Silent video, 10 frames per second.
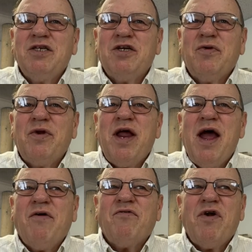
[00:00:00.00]
Should we
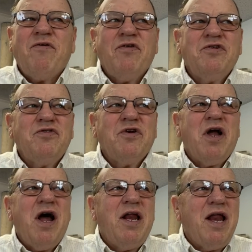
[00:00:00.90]
have reverence for
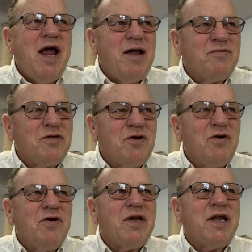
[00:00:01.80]
God?
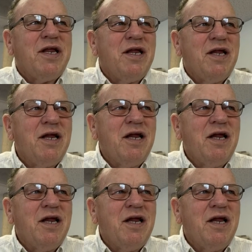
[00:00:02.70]
Absolutely.